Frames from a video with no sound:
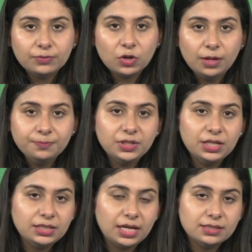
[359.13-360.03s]

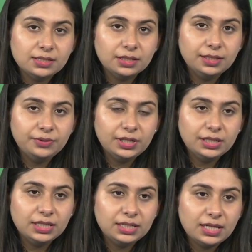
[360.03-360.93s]
component that is included
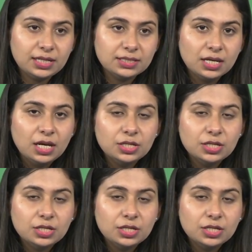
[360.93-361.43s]
in the text.